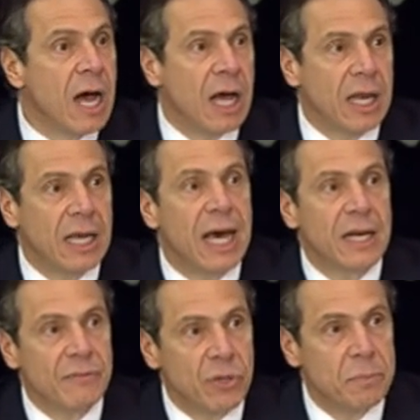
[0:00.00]
A lot
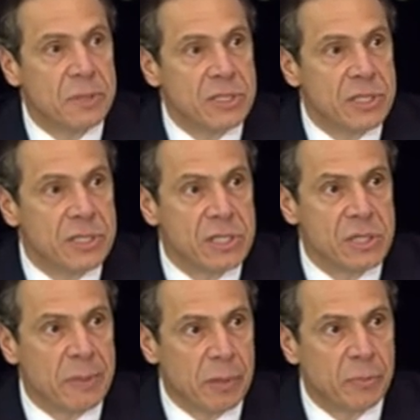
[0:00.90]
of your business is
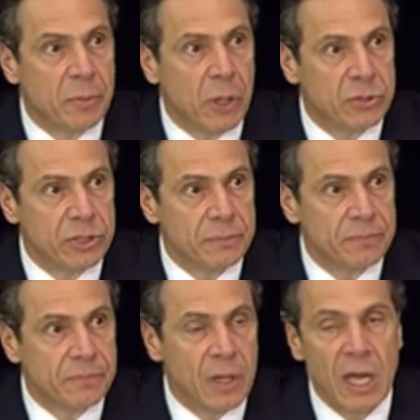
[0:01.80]
about promotion.
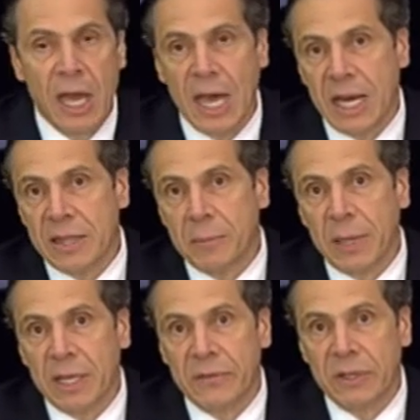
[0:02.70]
And I think
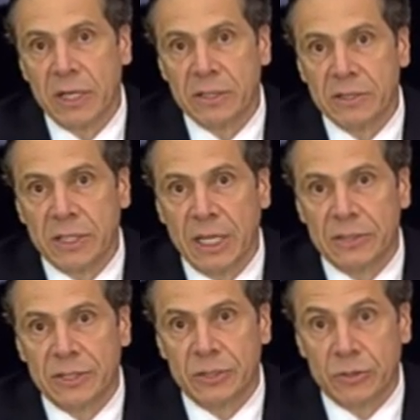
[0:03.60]
many of the other
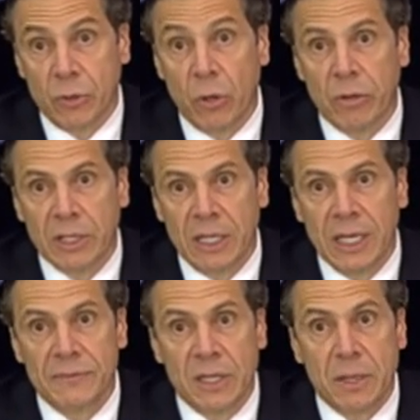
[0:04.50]
states historically
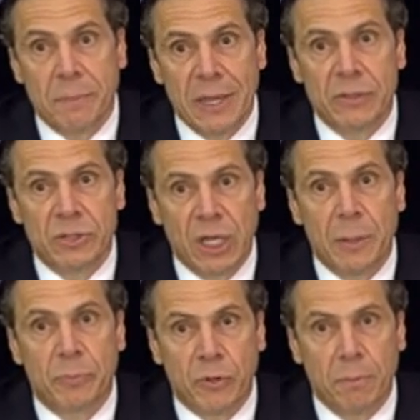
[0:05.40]
have done a better
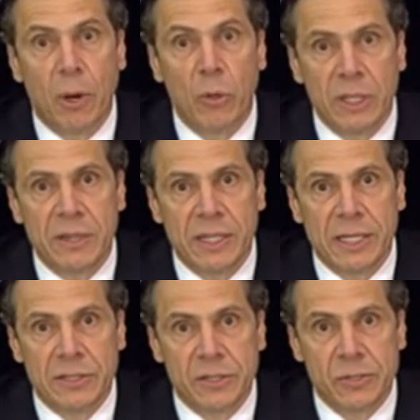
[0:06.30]
job promoting
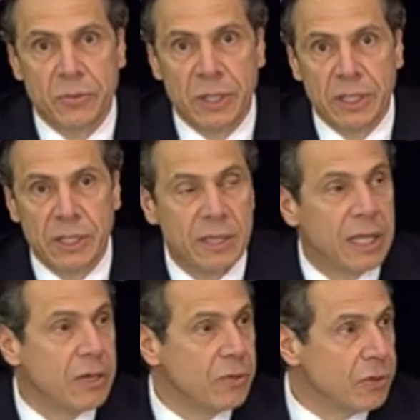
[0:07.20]
the industry
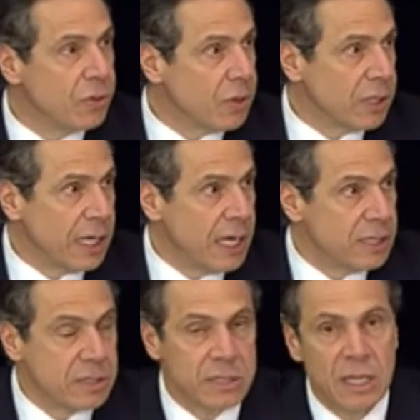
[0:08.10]
than New York
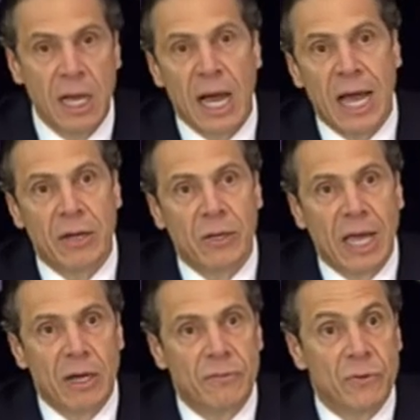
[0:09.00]
has. I know
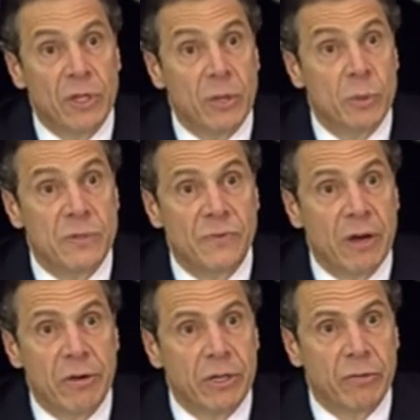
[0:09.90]
California was
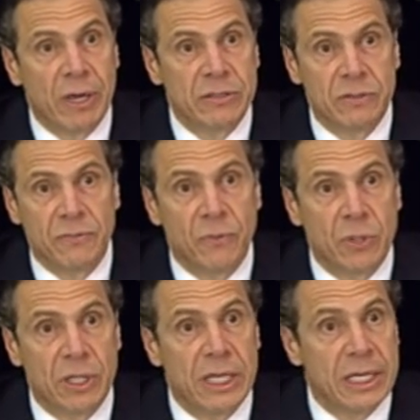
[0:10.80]
very aggressive
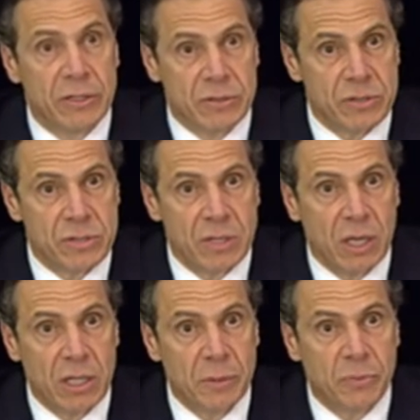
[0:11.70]
for years
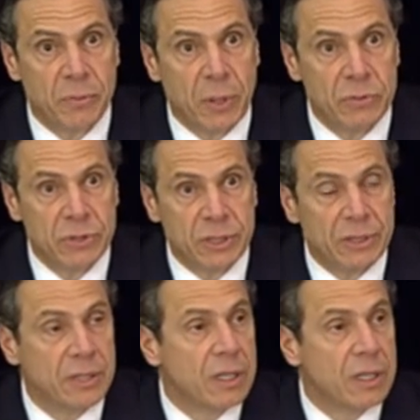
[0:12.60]
on the promotion